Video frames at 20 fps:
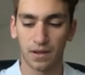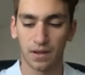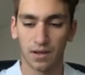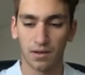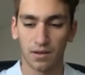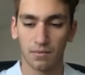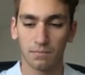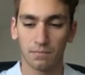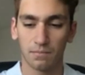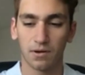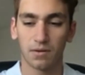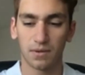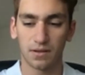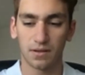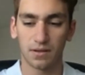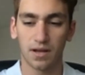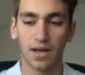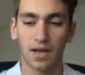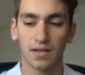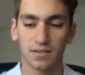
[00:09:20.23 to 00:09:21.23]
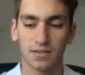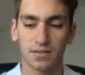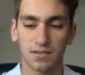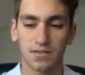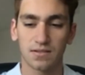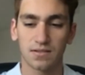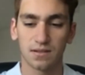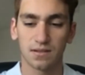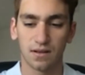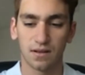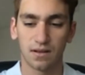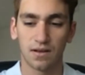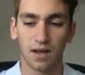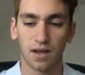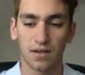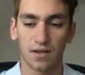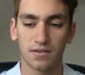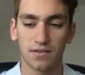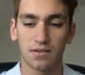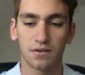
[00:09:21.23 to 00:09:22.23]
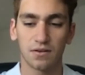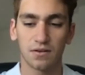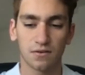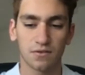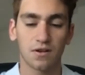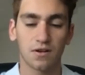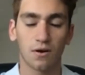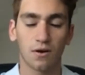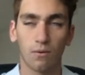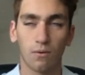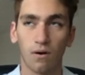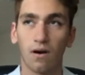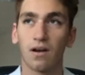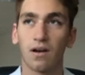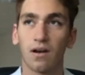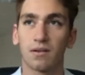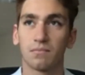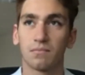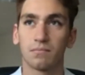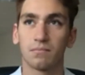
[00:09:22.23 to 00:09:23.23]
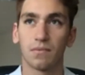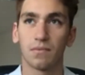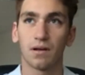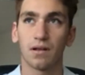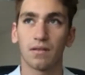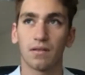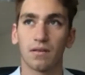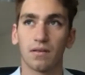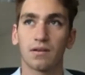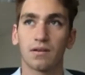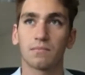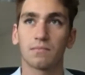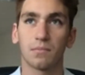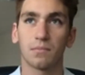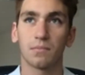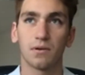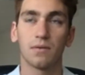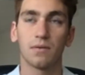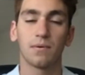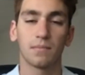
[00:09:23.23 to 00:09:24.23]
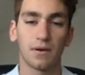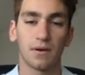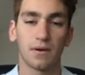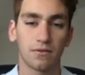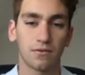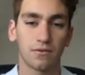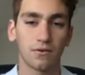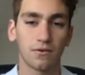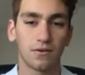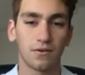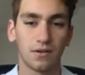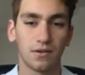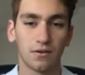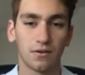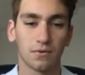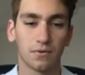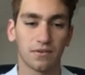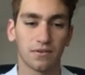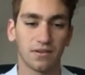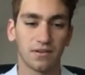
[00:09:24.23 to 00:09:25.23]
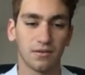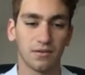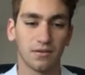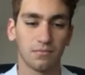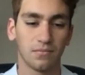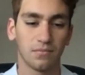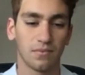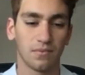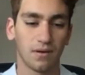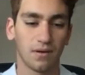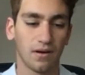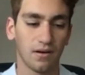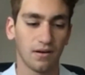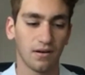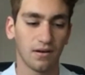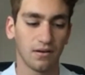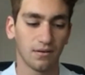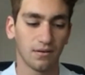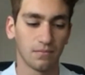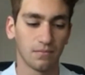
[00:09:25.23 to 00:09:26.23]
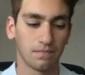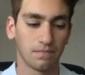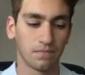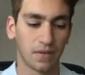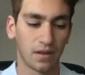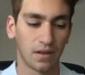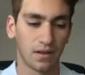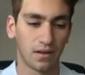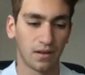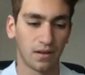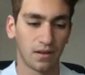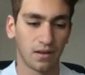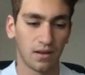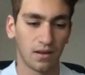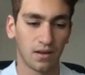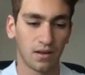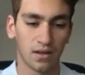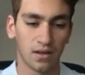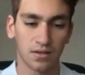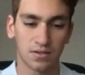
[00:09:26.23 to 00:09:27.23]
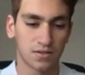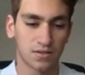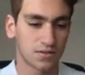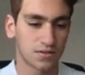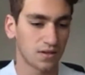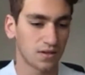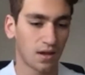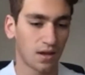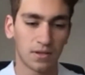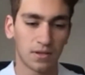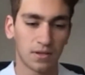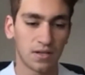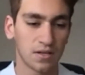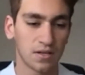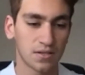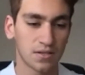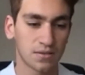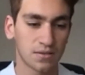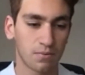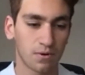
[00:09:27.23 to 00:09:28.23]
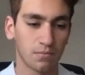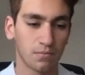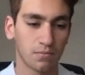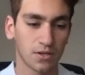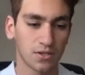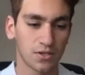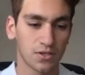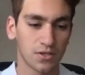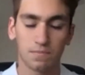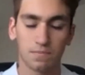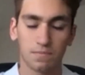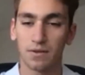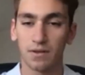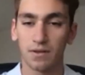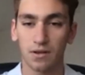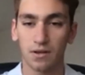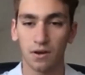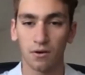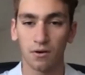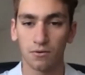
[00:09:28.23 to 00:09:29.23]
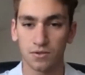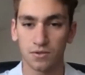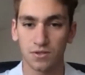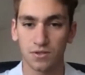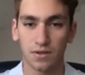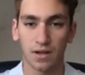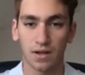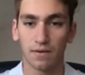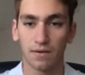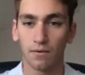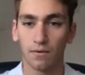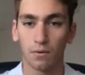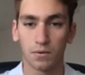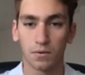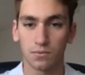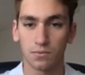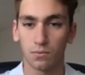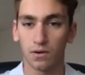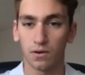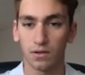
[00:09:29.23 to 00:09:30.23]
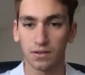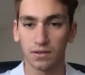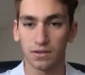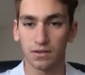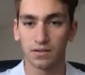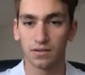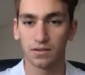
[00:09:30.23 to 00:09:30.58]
But I mean, as the years go on, I think I'm coming up on my third year with him. I mean, he's pretty much just been the coach that I've always wanted.